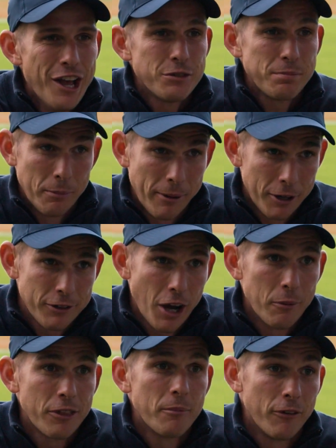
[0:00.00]
Spent a bit of
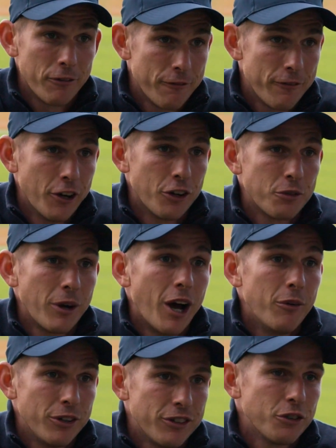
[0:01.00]
time with him off the field as
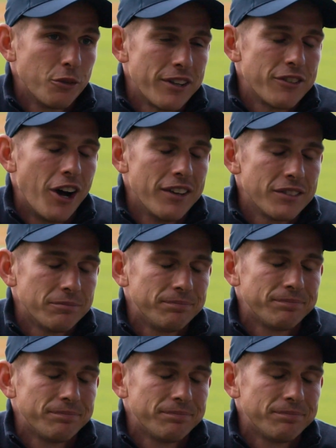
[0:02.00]
well, which is always nice.